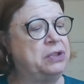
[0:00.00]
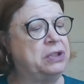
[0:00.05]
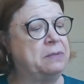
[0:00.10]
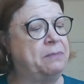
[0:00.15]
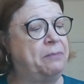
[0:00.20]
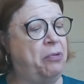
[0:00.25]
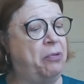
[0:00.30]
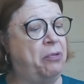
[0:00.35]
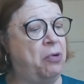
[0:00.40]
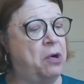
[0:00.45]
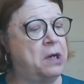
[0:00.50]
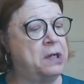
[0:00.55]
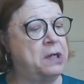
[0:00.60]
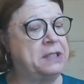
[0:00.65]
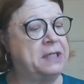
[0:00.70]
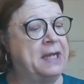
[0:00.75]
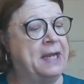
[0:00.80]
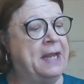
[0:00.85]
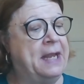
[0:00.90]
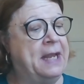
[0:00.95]

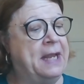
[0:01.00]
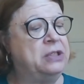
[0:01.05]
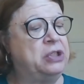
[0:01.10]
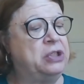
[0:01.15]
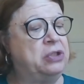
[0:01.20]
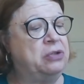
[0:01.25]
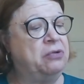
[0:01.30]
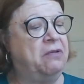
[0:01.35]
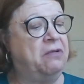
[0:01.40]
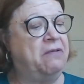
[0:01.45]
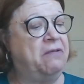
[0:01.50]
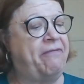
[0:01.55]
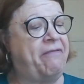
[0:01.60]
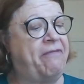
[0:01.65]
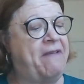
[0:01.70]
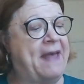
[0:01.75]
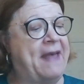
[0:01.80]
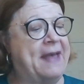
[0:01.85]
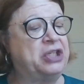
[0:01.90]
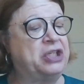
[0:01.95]
support to
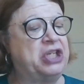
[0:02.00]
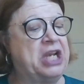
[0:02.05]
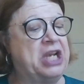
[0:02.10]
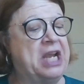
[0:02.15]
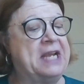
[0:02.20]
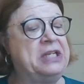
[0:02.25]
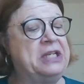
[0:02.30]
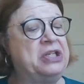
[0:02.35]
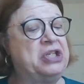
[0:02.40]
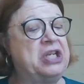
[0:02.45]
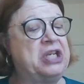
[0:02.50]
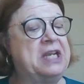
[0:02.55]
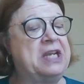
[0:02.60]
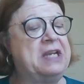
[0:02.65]
affect change